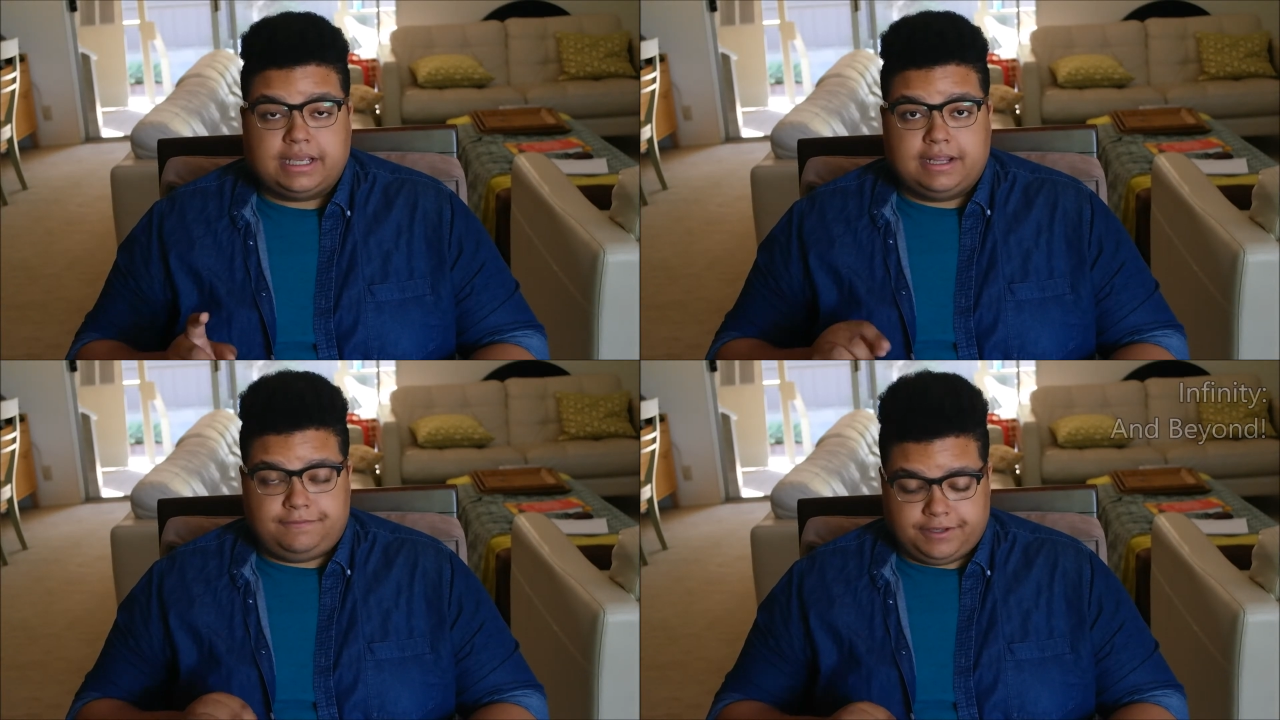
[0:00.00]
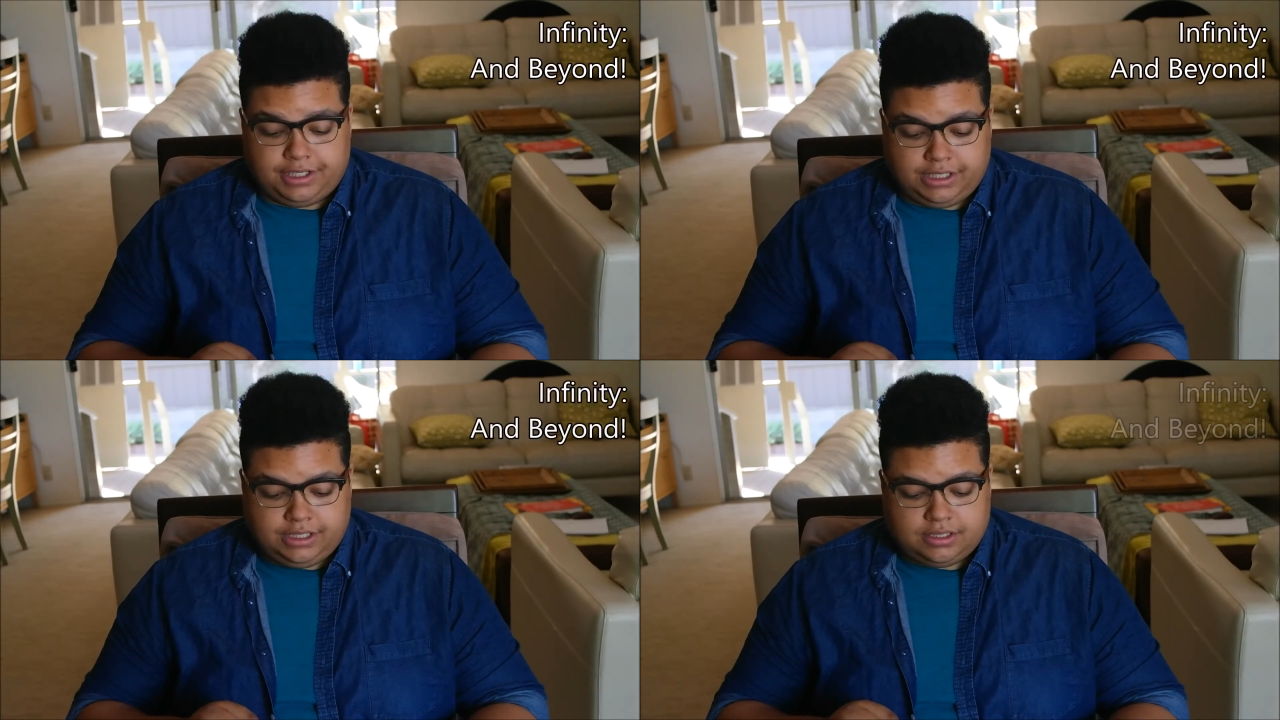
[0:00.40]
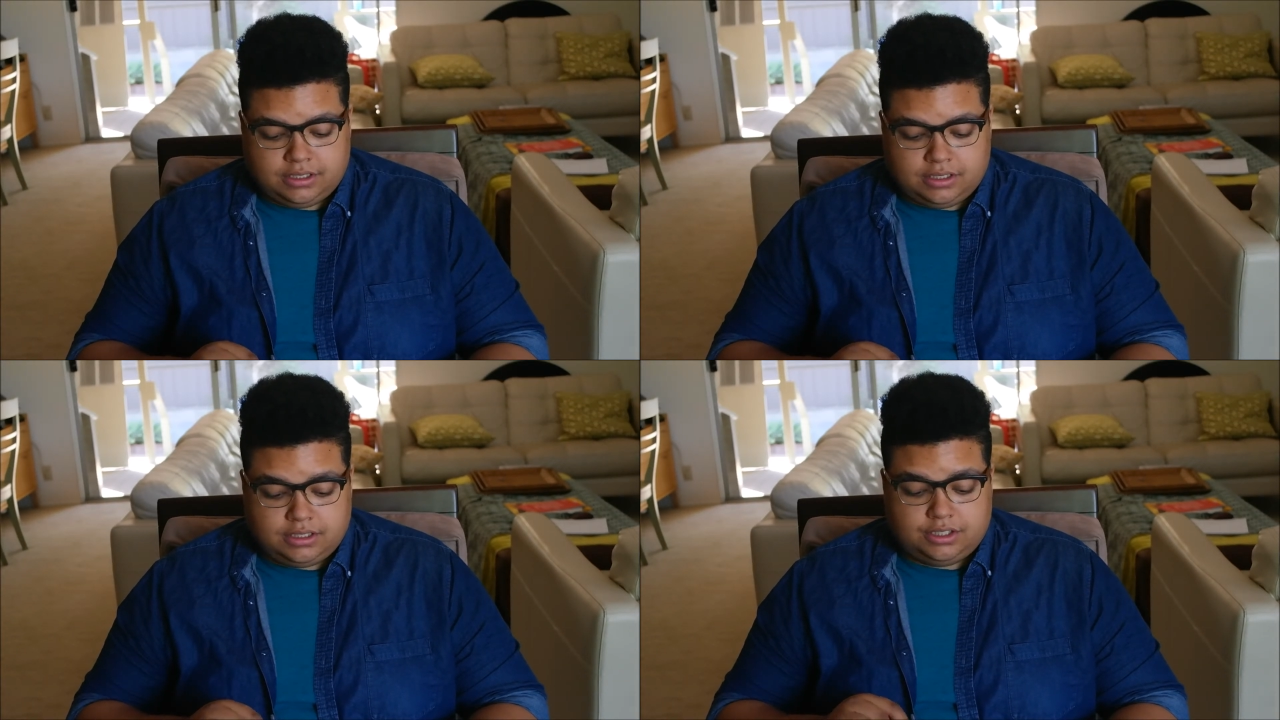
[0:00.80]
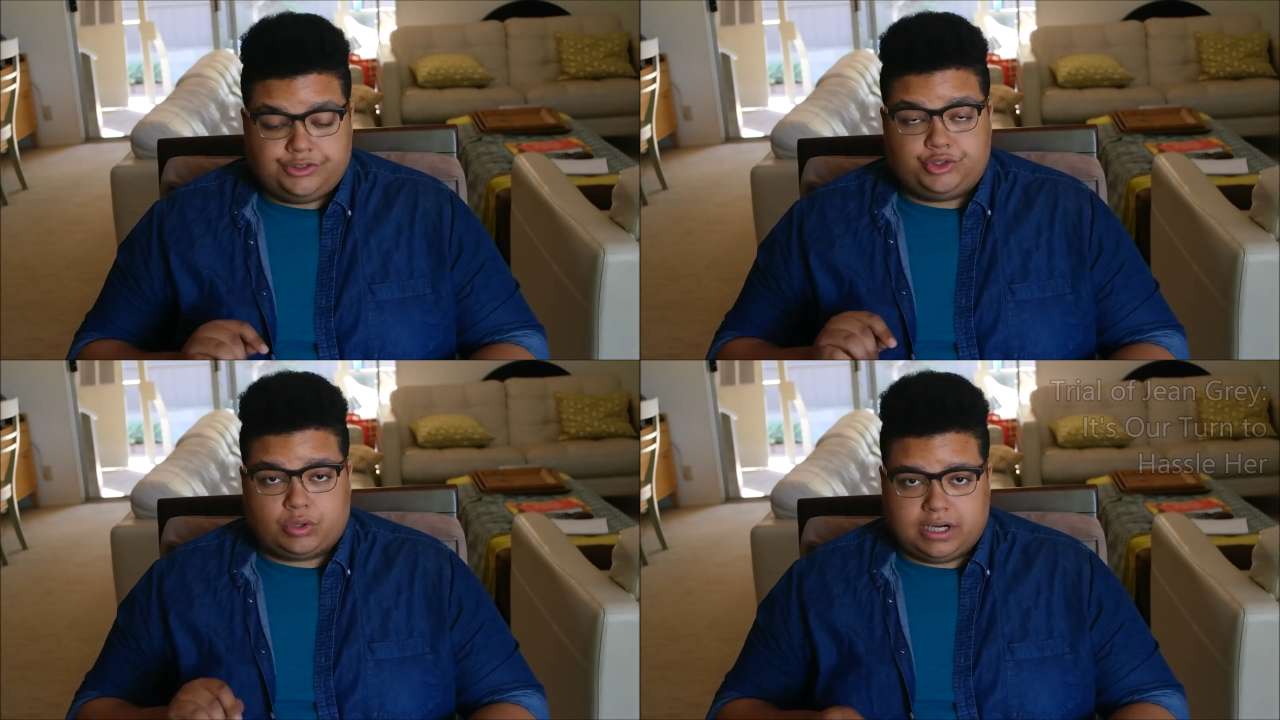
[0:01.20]
Infinity,
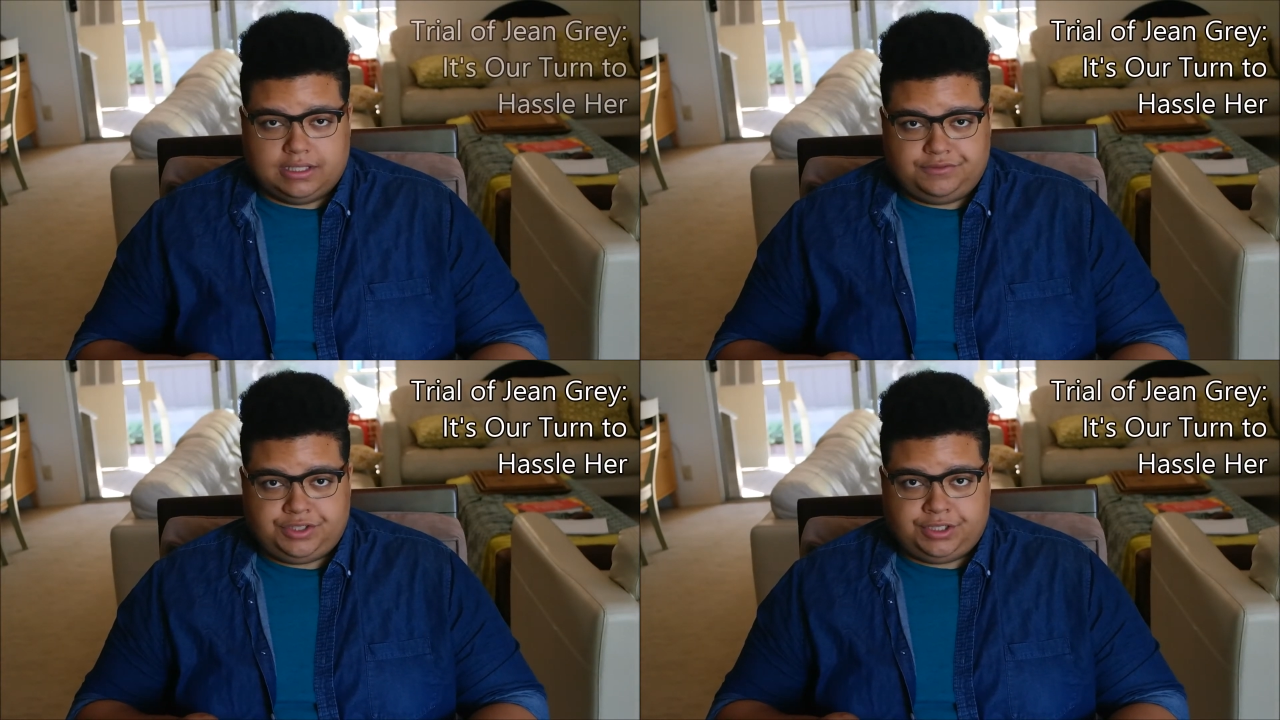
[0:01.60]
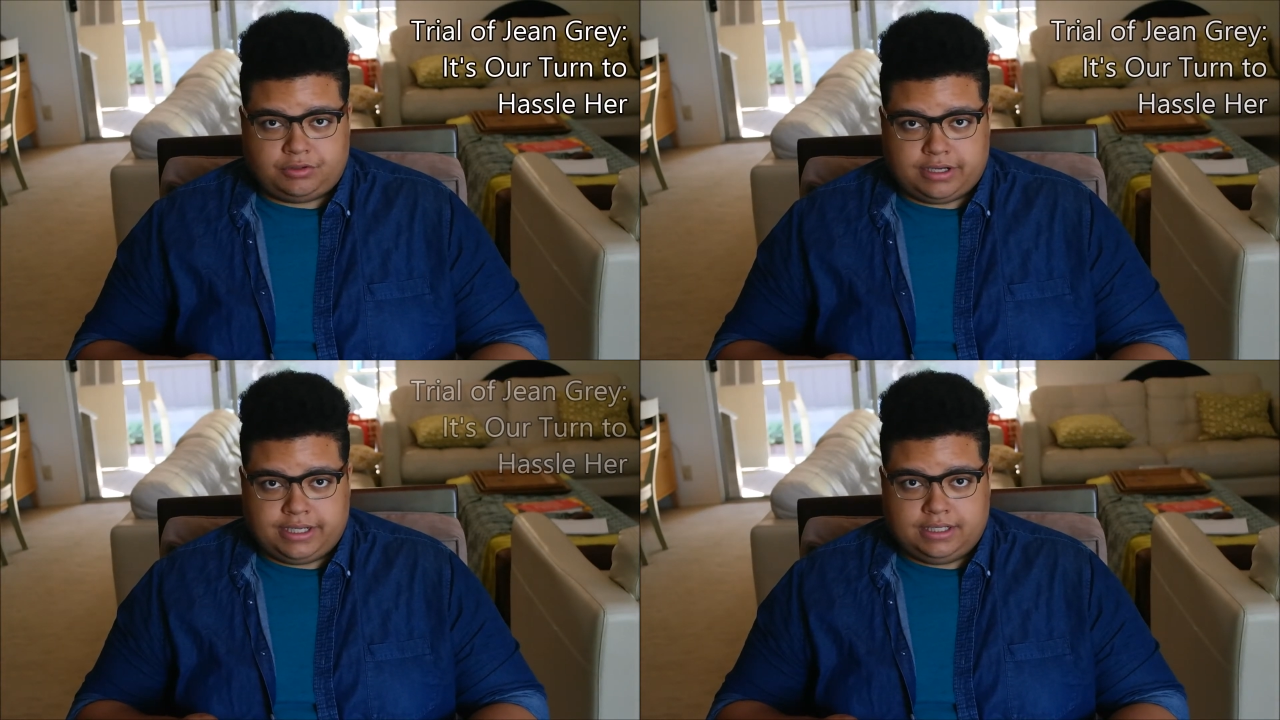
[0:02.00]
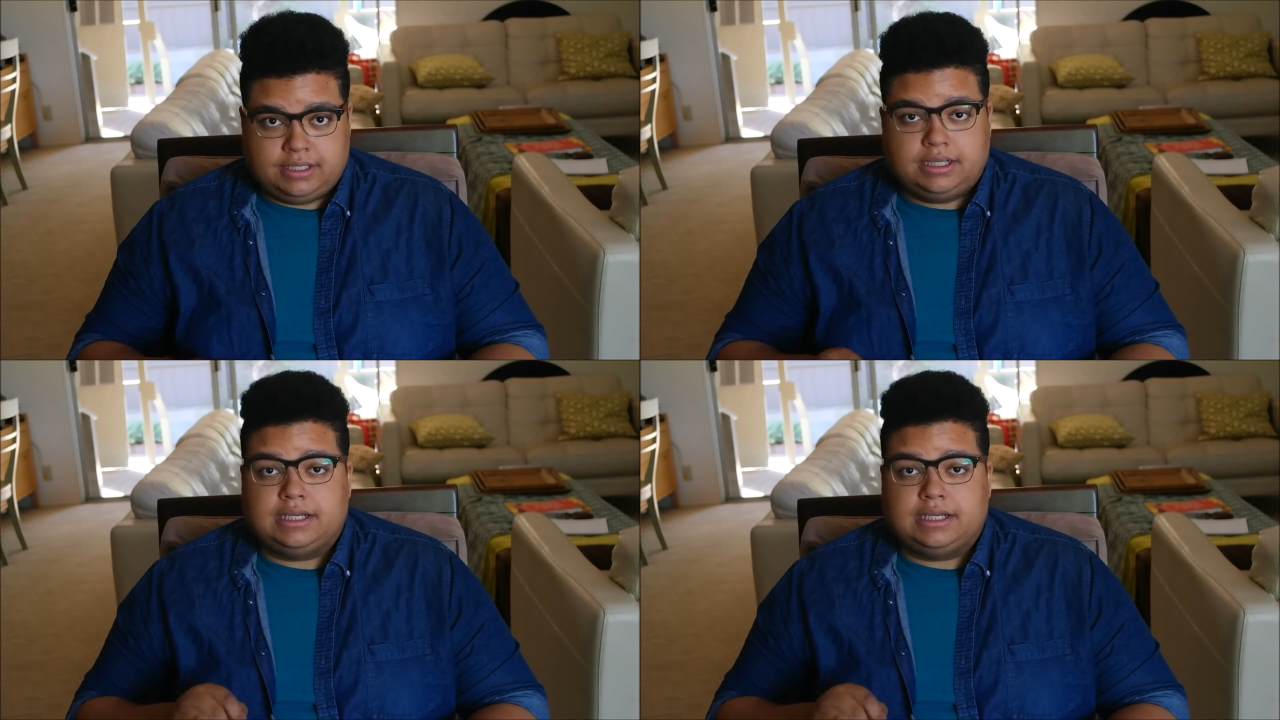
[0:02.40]
Trial of Jean Grey,